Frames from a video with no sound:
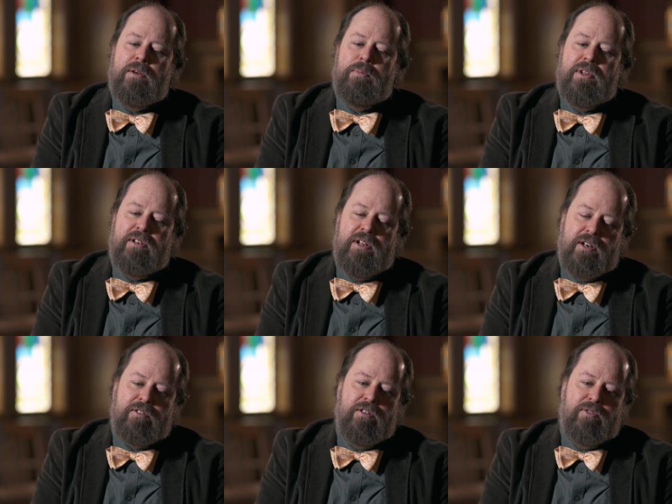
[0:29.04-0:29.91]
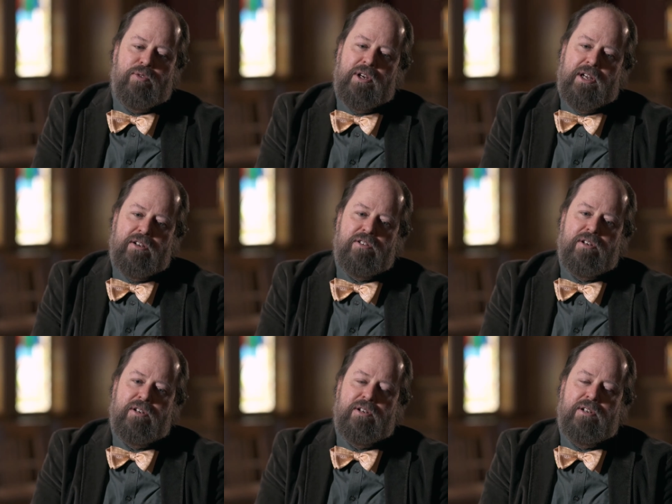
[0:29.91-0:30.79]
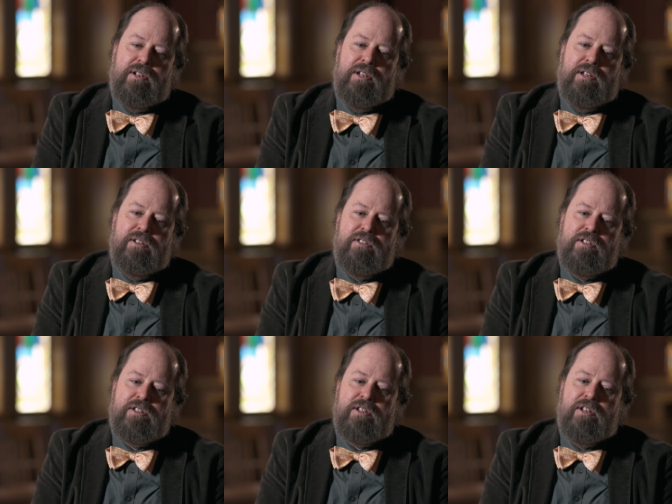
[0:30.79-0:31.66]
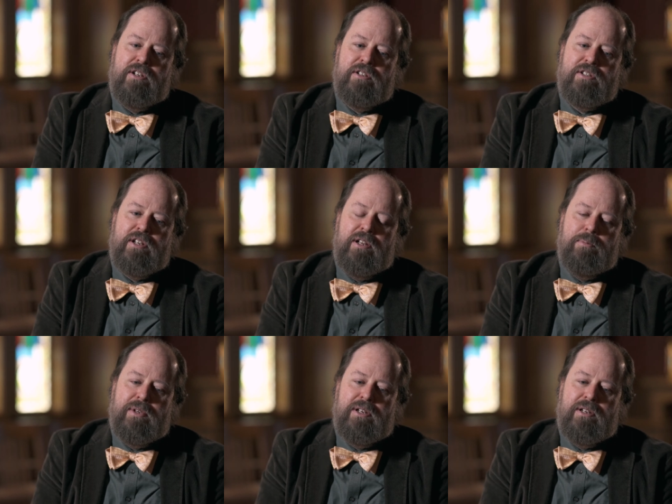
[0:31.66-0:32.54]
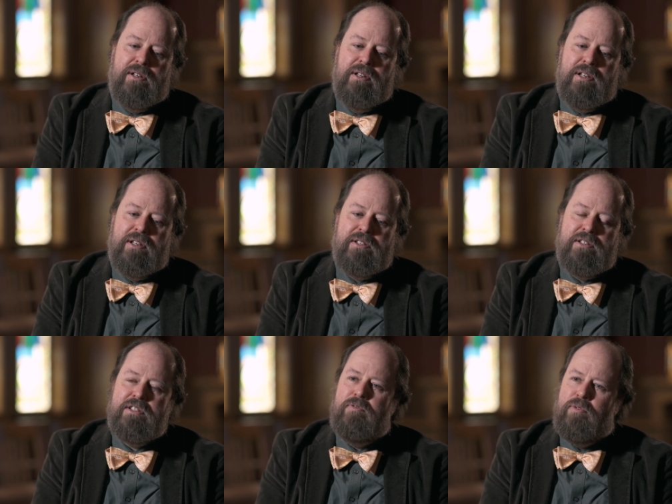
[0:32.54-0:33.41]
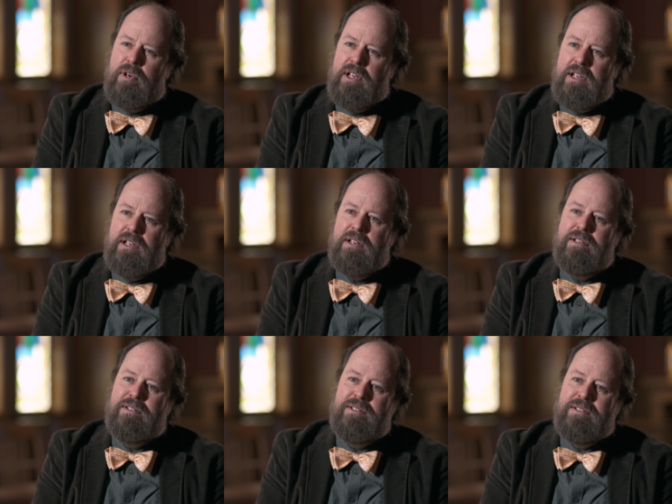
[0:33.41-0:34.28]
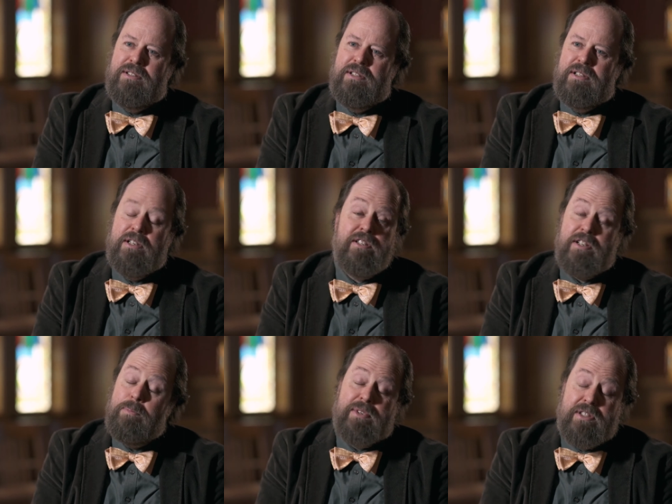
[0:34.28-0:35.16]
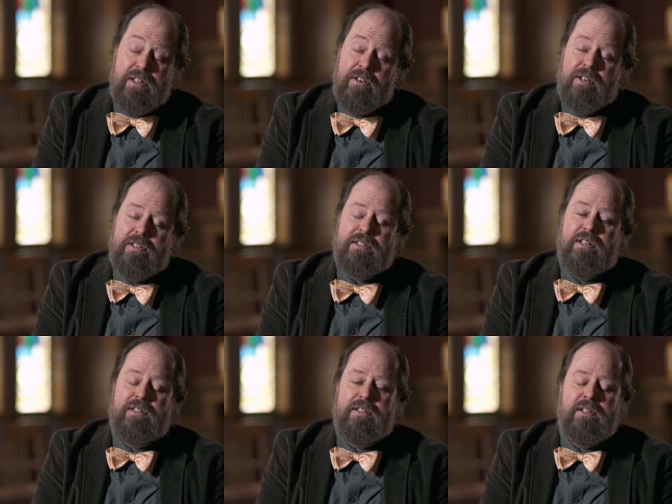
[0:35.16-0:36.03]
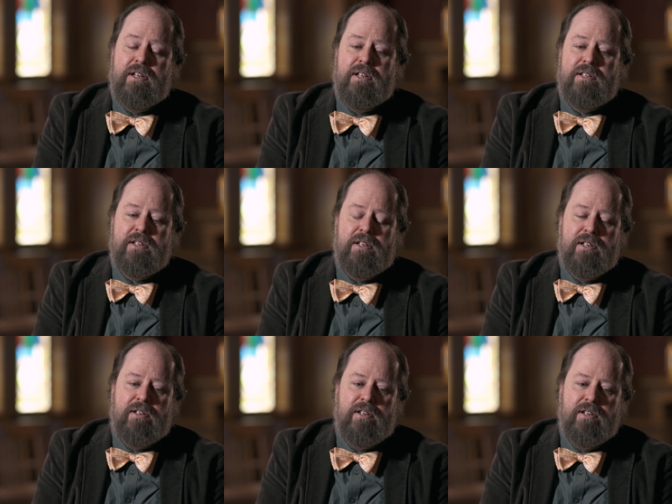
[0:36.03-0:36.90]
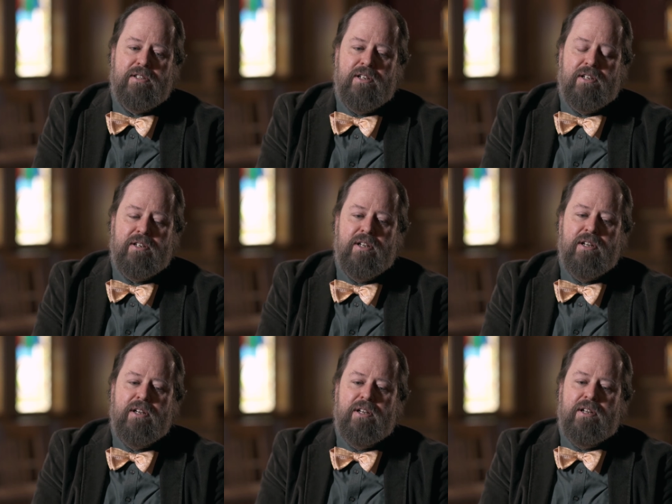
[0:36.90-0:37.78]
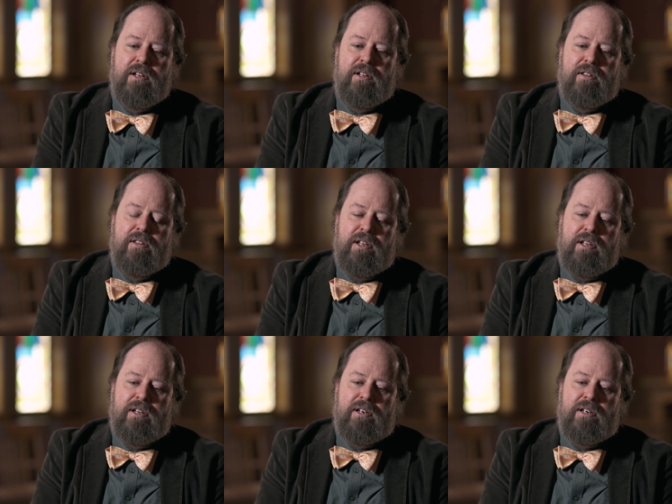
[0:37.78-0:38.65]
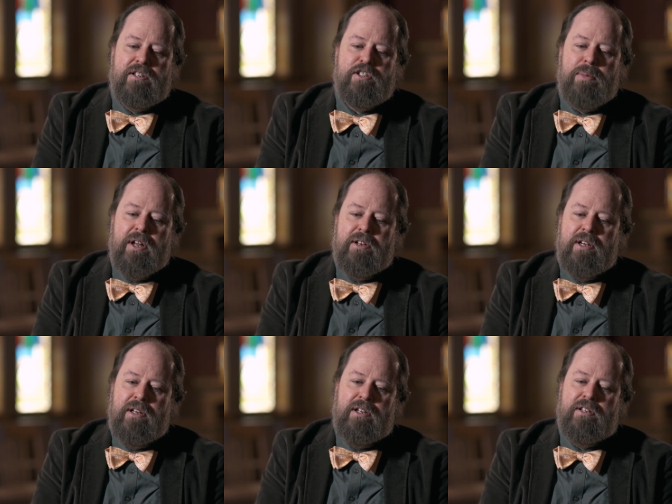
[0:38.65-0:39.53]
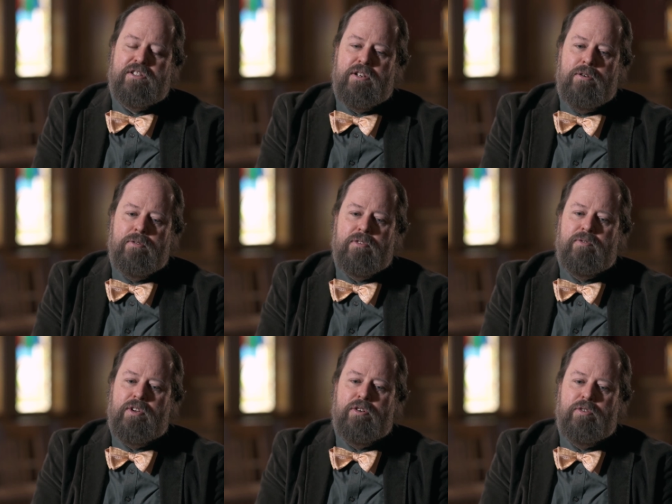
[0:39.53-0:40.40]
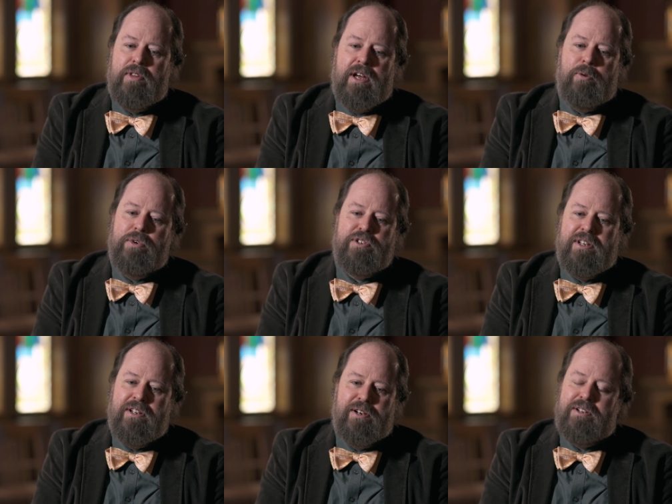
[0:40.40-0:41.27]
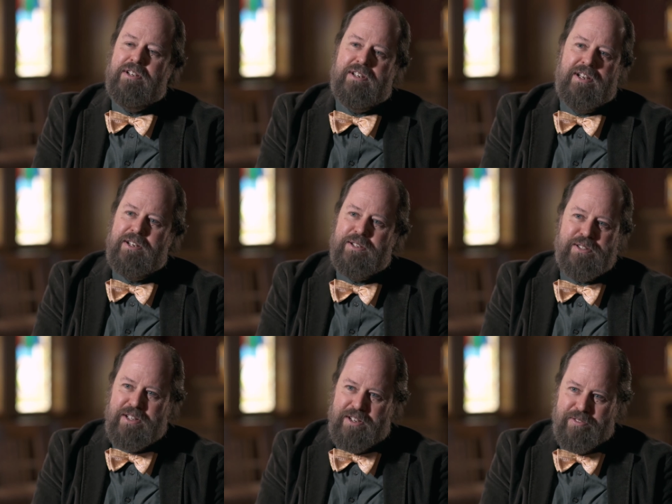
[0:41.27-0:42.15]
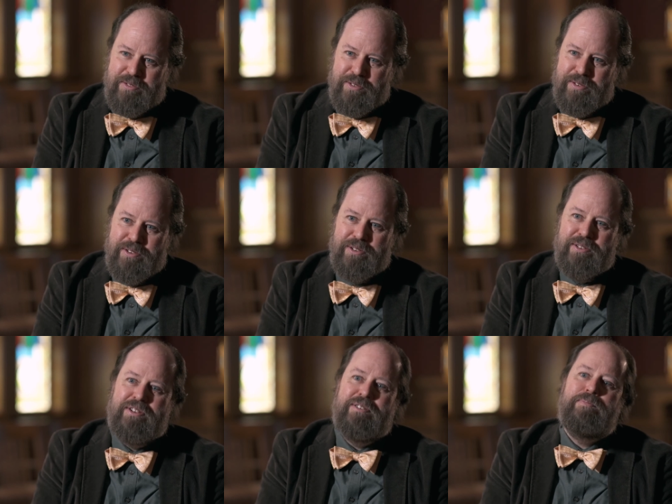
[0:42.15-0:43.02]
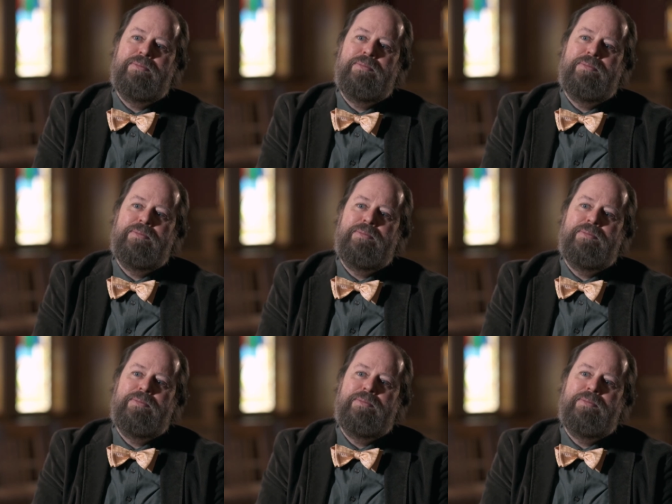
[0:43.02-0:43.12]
But the doctrine of creation is just a clear statement that this is a free in some mysterious sense. It's not, it's not, a, it's not the uh, spontaneous overflow of that which cannot contain itself, you know,